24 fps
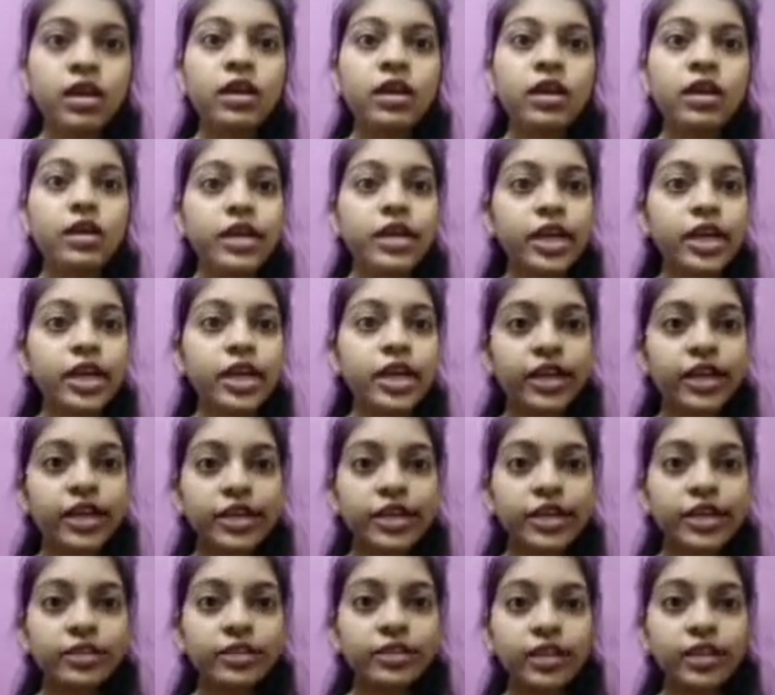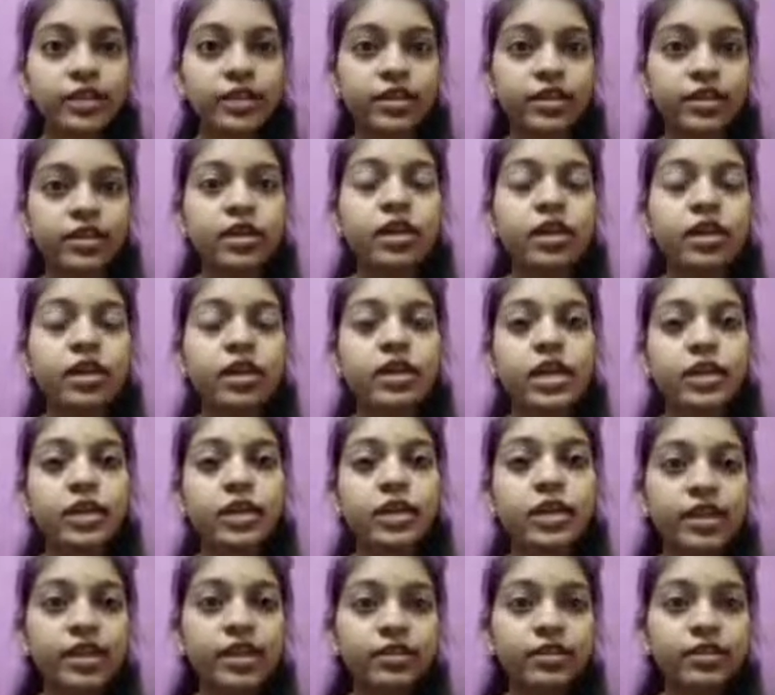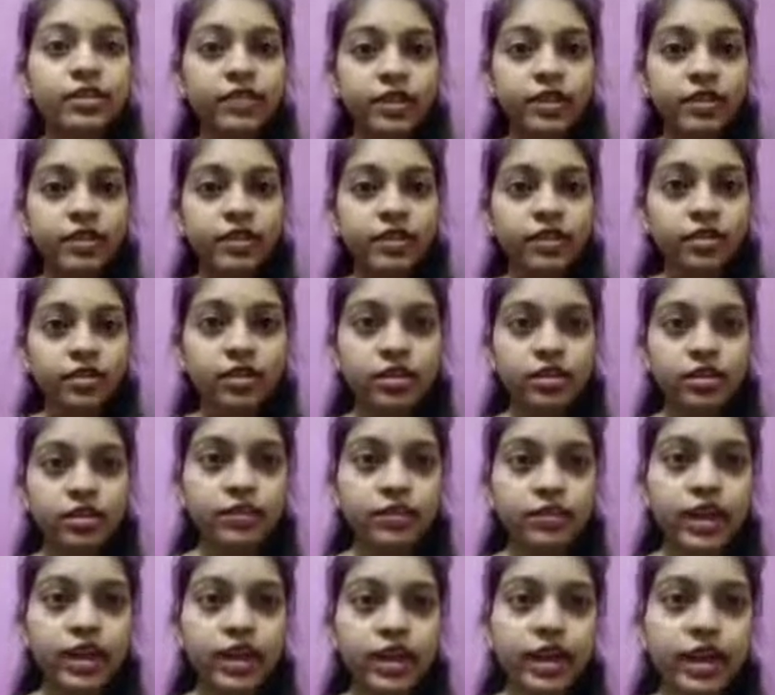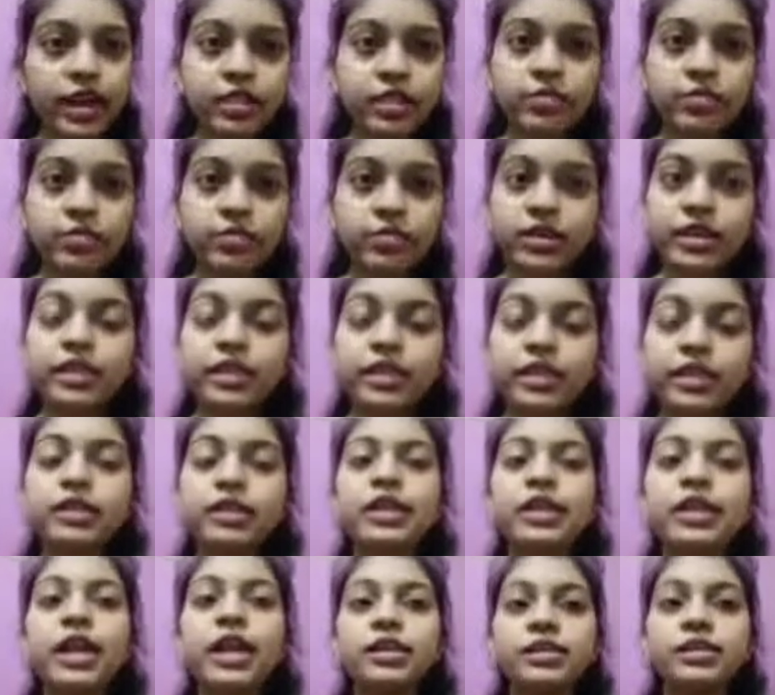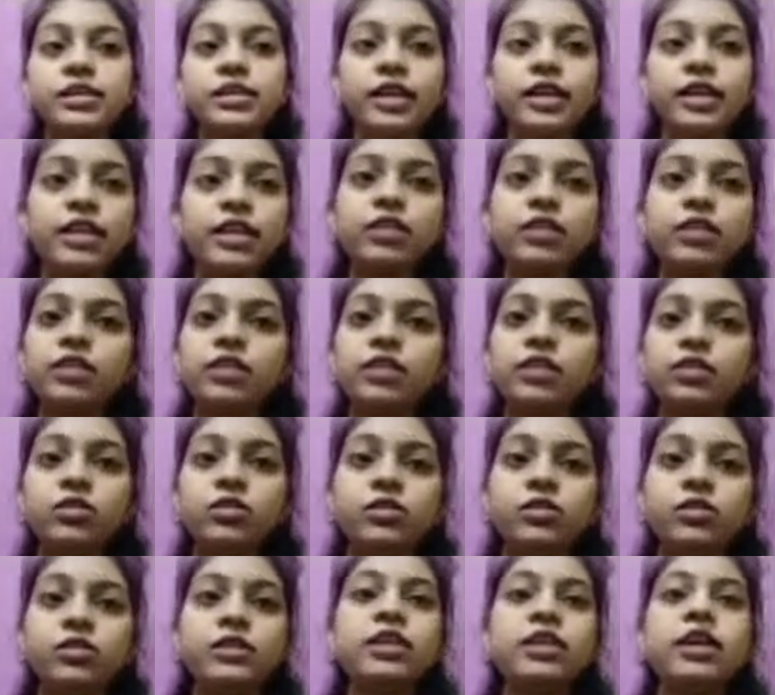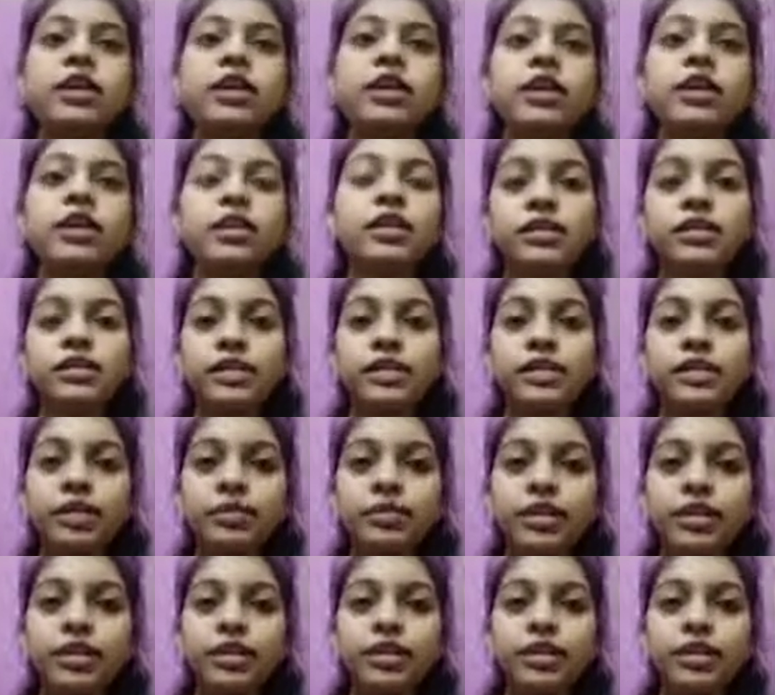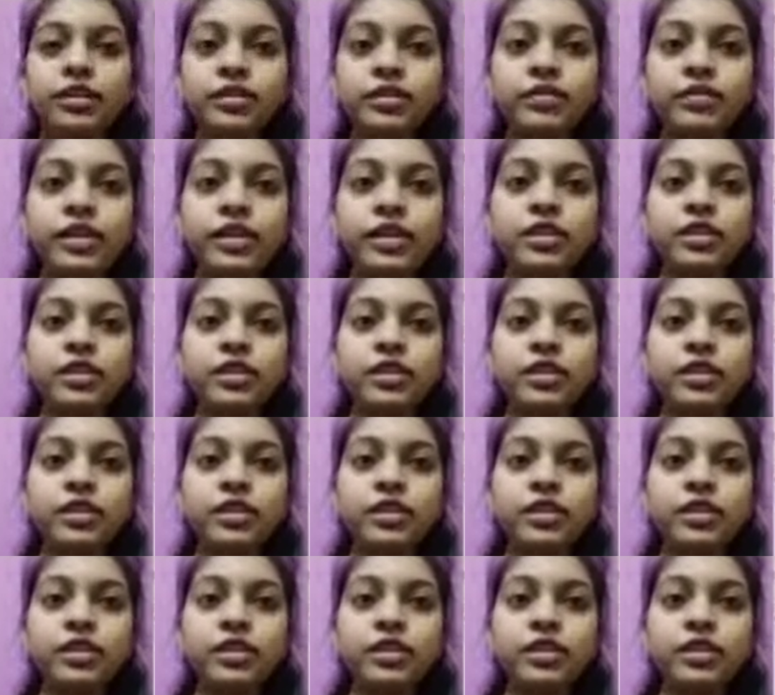Radioactive waste. Radioactive waste is defined as material that contains or is contaminated with